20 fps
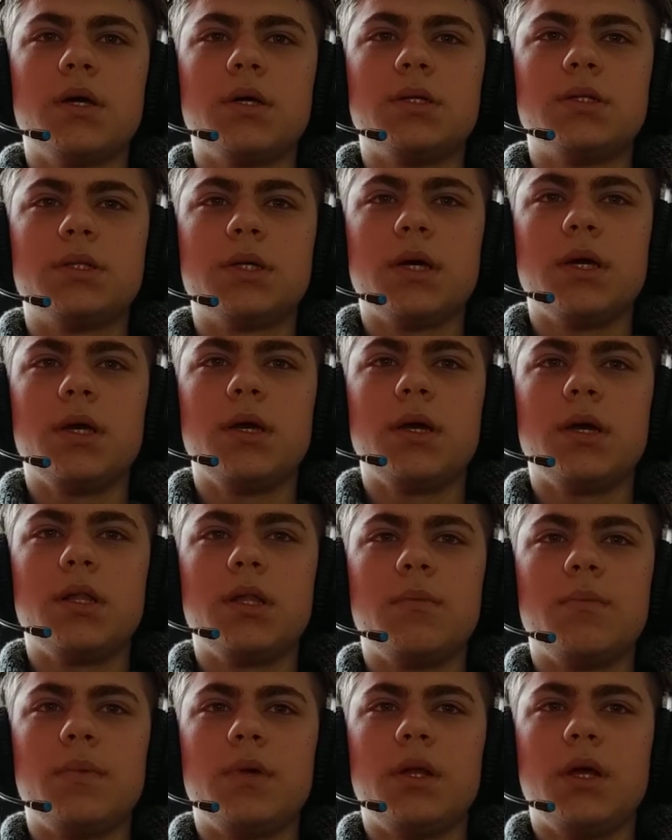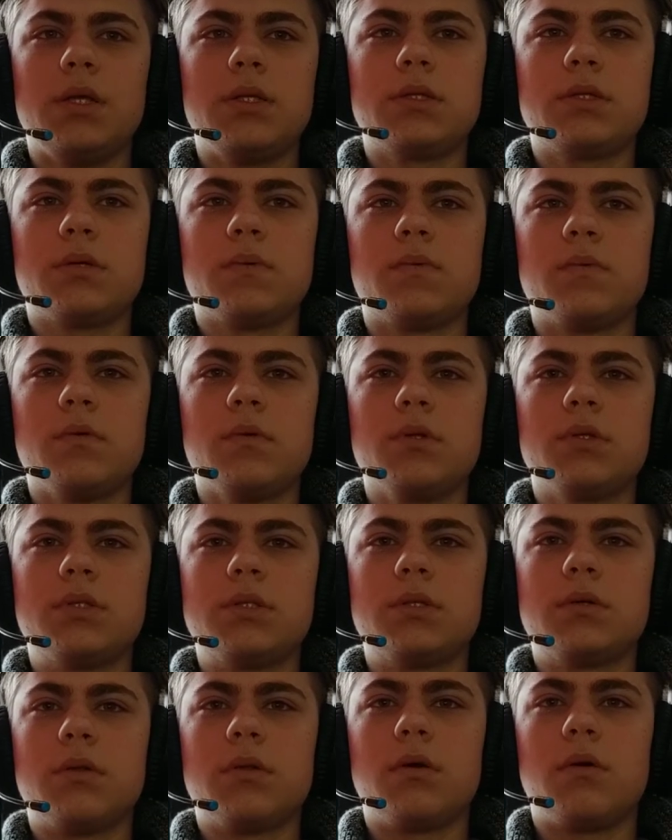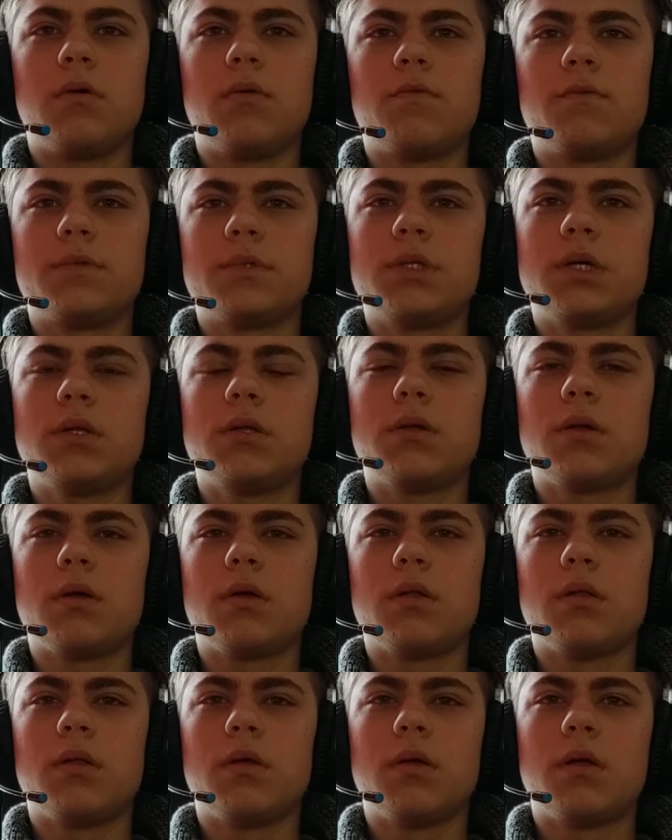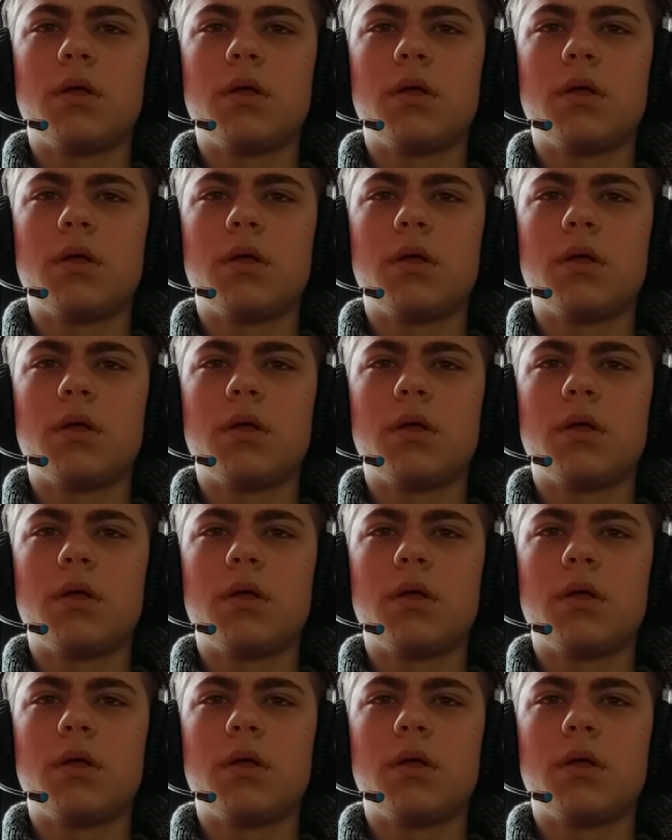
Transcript: They eliminate the function of central